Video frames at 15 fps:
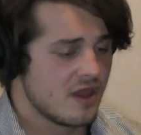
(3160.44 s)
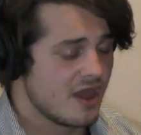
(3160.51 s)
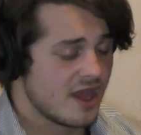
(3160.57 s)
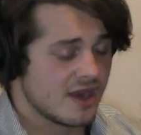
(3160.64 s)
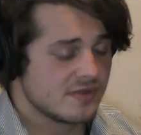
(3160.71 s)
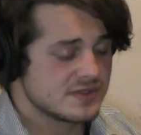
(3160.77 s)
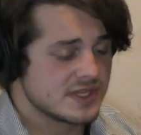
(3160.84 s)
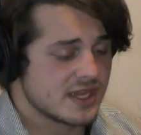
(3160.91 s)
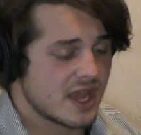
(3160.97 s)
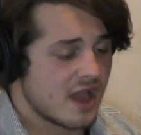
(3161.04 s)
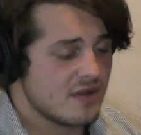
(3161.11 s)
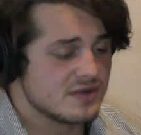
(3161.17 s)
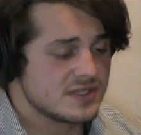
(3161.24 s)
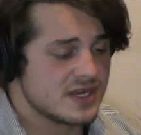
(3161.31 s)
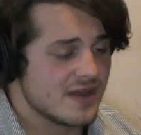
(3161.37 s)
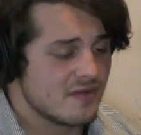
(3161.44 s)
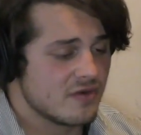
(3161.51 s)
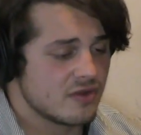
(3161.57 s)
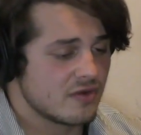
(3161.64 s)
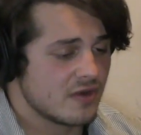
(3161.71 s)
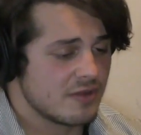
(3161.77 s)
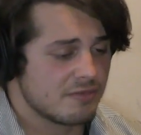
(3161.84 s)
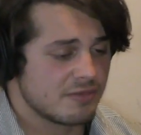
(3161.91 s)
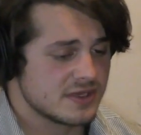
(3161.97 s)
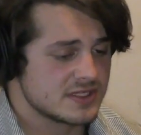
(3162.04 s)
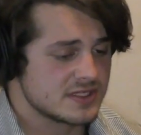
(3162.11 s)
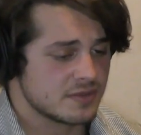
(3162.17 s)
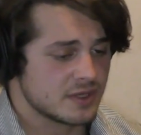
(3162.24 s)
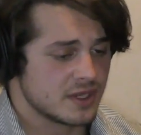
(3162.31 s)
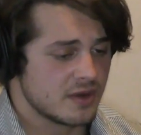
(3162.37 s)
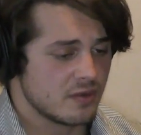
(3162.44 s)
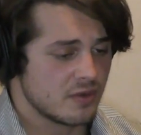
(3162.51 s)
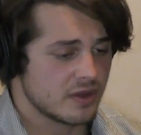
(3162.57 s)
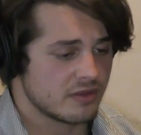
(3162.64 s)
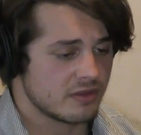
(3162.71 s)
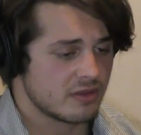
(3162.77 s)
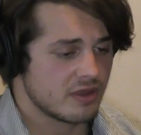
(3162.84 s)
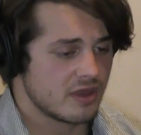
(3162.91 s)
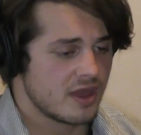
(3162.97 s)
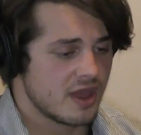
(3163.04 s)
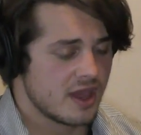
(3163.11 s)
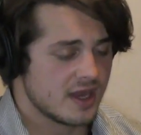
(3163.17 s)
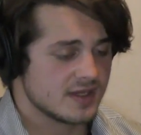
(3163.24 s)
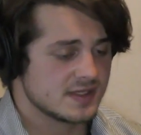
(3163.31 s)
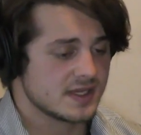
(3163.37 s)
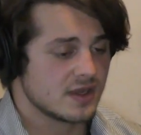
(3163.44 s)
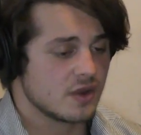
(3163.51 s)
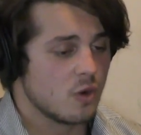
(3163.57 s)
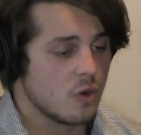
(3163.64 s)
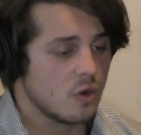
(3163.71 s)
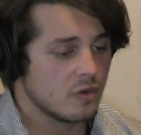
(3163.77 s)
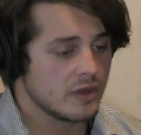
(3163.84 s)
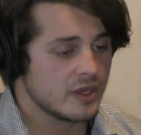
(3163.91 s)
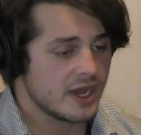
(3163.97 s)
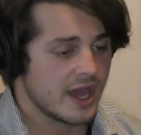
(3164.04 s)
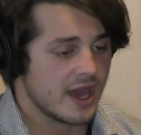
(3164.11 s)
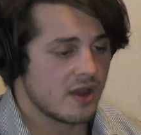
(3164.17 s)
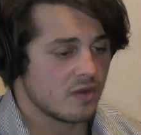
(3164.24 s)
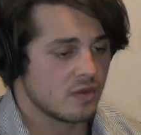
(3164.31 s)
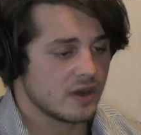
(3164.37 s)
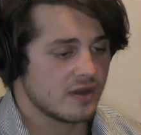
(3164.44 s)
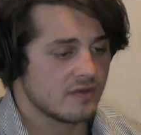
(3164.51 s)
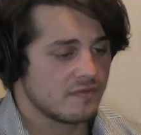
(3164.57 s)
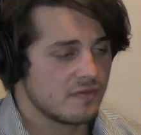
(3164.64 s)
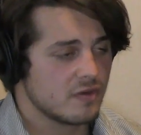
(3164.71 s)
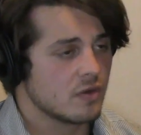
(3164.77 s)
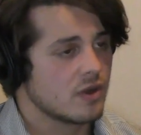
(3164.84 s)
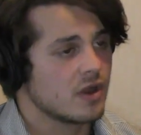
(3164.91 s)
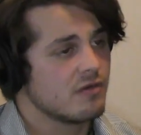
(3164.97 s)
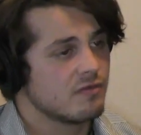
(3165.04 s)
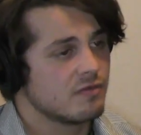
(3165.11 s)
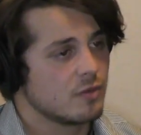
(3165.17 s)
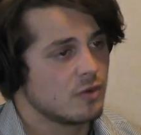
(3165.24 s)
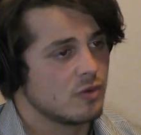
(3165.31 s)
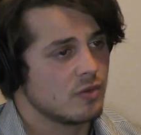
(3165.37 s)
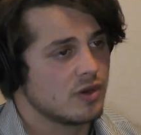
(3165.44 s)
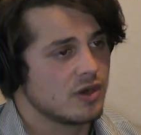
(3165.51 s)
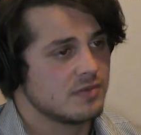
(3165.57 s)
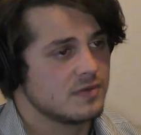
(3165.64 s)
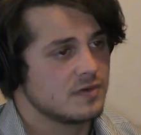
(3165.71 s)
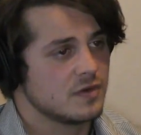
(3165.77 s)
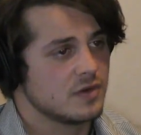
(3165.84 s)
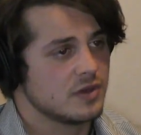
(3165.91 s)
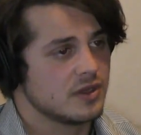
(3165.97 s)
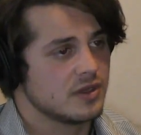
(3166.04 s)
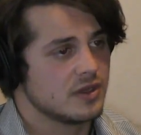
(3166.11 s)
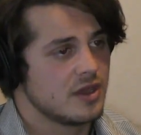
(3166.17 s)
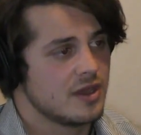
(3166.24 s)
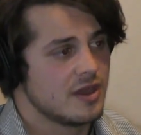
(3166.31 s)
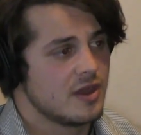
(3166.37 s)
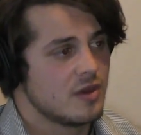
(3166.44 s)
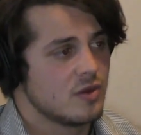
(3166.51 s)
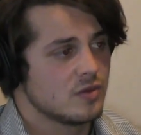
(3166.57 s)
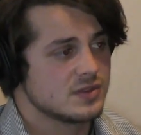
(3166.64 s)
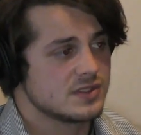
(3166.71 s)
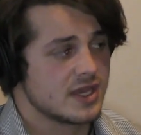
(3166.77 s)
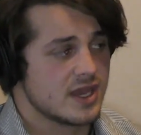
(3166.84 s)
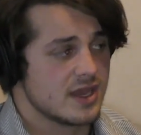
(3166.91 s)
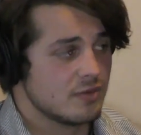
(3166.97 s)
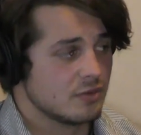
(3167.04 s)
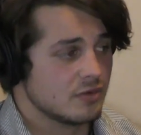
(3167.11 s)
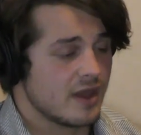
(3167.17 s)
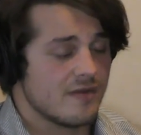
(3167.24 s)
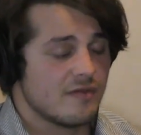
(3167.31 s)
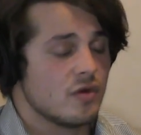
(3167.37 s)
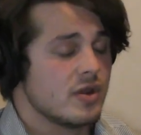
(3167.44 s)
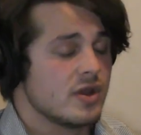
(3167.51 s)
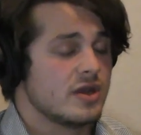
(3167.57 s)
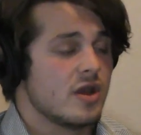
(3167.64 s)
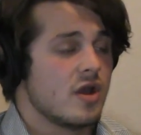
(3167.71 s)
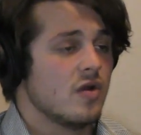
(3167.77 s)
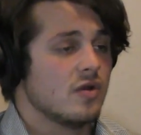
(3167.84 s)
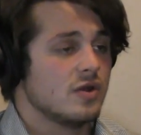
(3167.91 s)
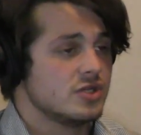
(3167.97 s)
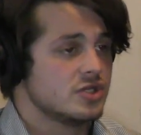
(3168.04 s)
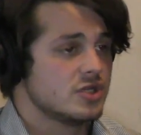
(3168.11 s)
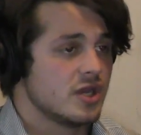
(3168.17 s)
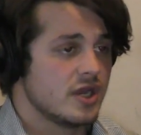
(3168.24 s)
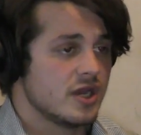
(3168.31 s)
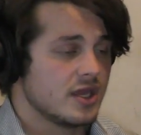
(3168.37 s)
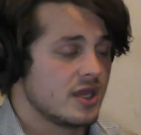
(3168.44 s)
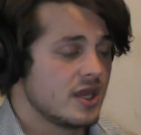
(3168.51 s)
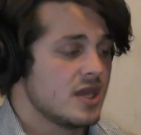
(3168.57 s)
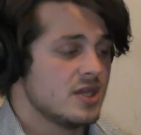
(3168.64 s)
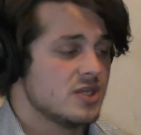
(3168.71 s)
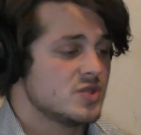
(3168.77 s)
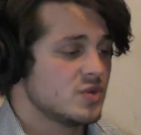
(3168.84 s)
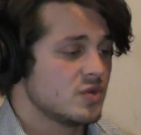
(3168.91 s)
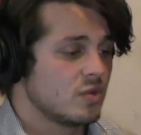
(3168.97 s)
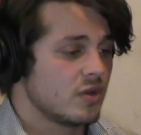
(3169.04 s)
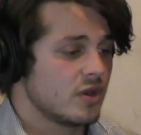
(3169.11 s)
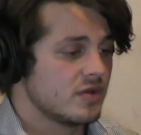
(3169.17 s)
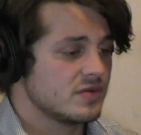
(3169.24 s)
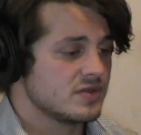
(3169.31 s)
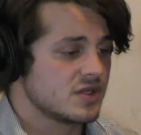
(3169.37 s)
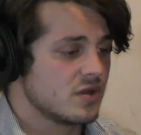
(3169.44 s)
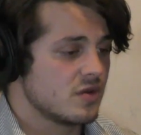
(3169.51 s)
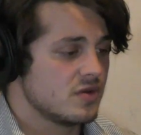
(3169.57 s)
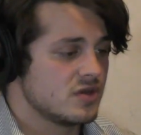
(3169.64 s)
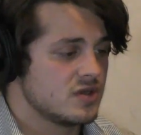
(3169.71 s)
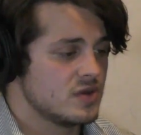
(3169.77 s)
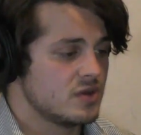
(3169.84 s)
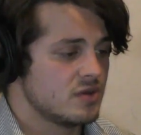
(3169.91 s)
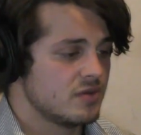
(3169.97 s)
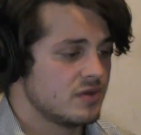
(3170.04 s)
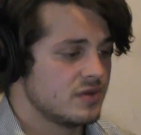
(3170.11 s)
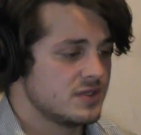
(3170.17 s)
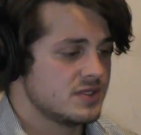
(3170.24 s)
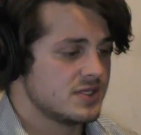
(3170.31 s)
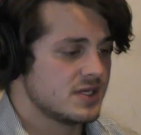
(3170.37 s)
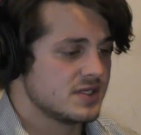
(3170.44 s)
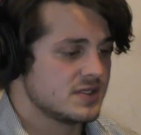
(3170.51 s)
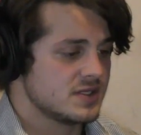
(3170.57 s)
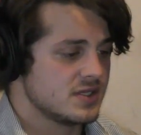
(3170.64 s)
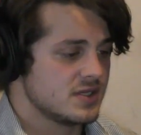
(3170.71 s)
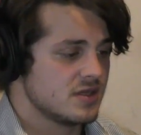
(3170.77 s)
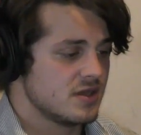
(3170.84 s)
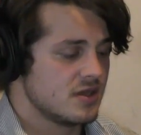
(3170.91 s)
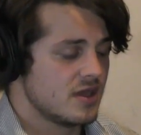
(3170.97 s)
And it was like I was never in the right place to begin with. And it's like only now that I feel comfortable in what I'm doing was I able to ever acknowledge and engage with what I was doing with Tennessee.